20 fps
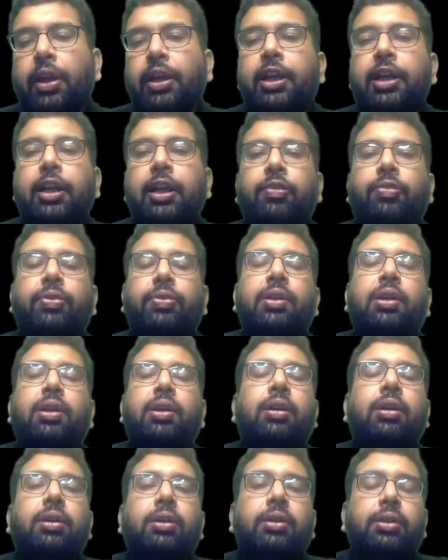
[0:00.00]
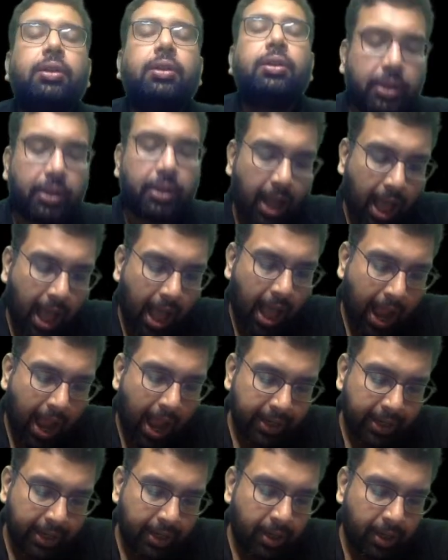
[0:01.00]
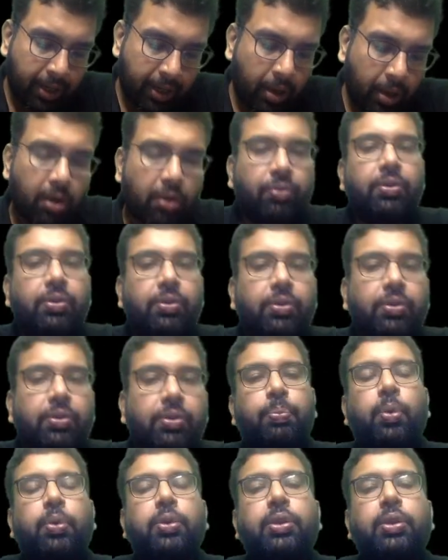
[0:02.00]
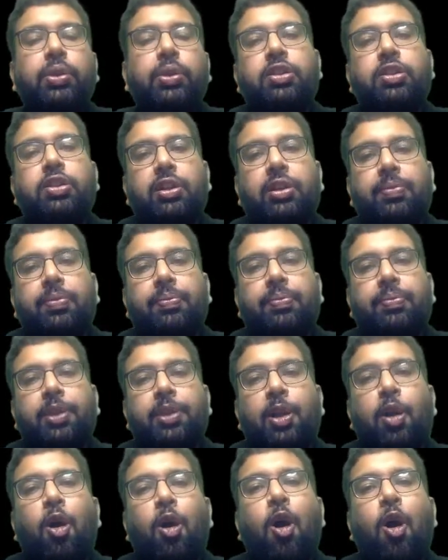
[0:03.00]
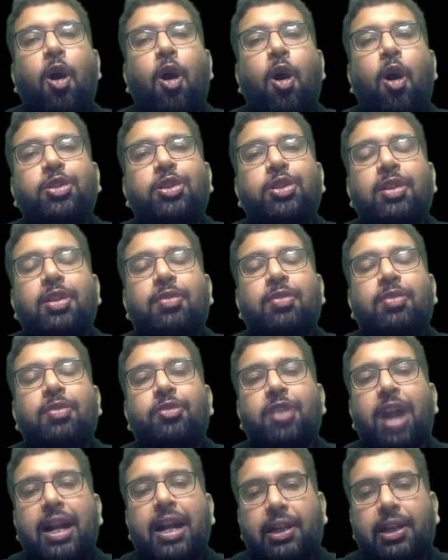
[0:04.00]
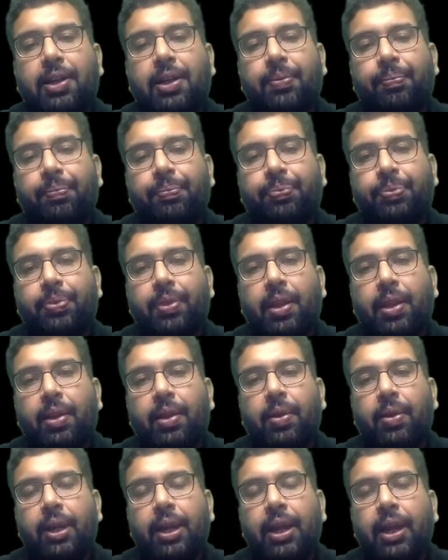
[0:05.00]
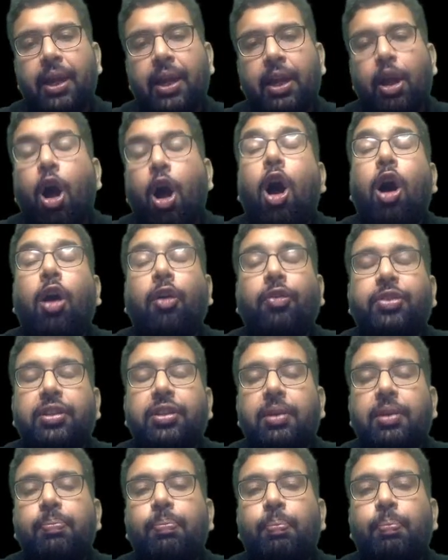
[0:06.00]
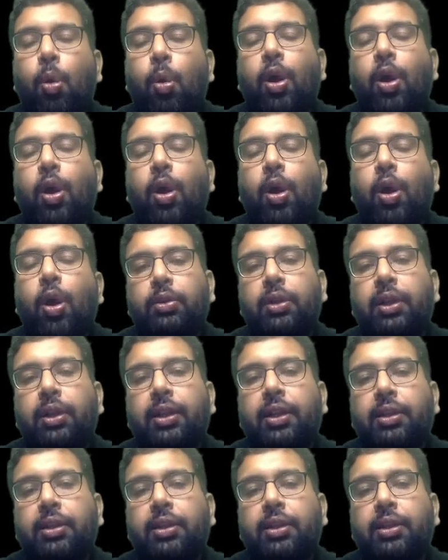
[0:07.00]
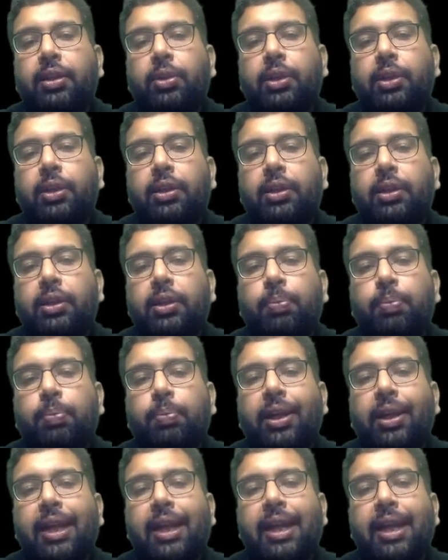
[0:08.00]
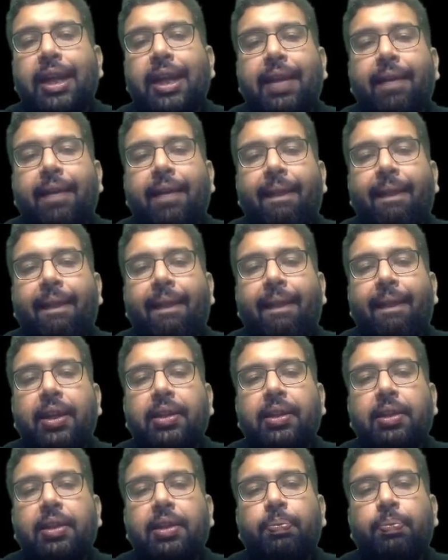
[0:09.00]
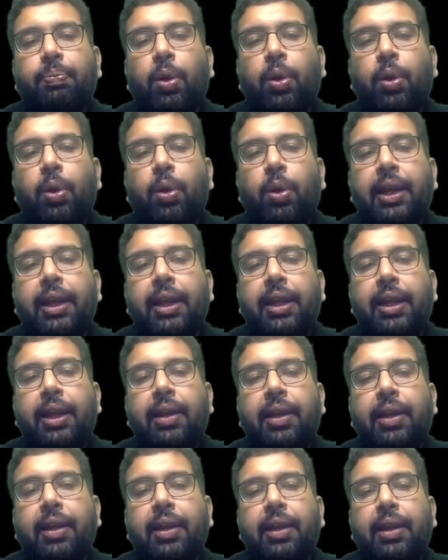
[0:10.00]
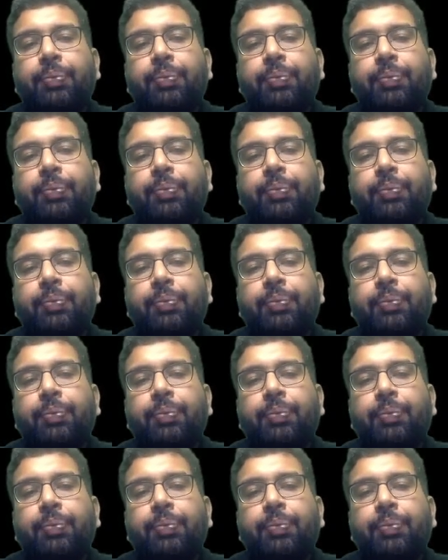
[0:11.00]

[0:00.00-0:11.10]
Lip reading: gives us the idea of the position of some vector, okay, of some point. So let's suppose there is a point A. There is a point A here,